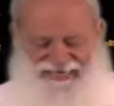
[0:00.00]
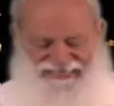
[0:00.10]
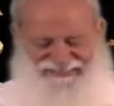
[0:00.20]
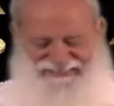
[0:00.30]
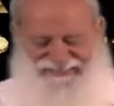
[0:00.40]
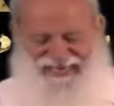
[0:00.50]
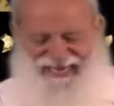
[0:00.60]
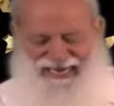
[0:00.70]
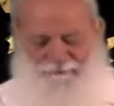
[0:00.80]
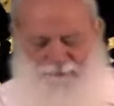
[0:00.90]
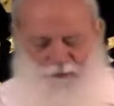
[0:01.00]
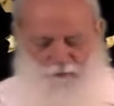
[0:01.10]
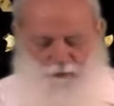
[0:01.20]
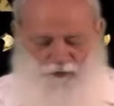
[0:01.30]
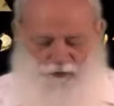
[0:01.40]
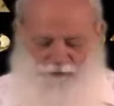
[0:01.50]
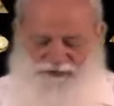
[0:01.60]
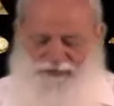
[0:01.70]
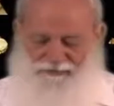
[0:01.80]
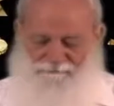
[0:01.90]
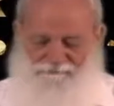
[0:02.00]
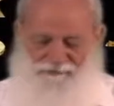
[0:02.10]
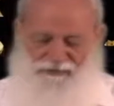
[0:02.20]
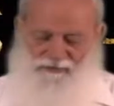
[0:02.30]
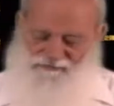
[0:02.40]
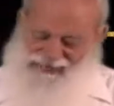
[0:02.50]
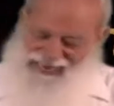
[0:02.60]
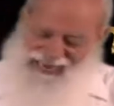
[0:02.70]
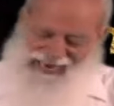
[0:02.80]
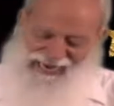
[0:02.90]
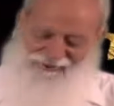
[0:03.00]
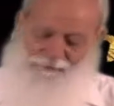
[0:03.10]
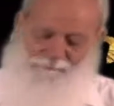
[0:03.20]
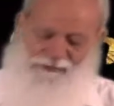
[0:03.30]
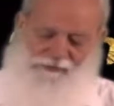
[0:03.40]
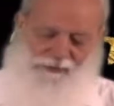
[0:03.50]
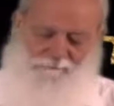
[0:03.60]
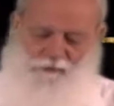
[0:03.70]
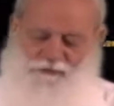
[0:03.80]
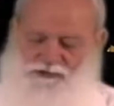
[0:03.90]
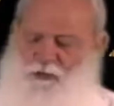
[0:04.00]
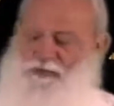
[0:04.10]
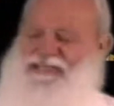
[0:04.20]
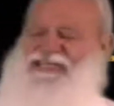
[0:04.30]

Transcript: it's the Hebrew word that I had up here, and I'm going to show it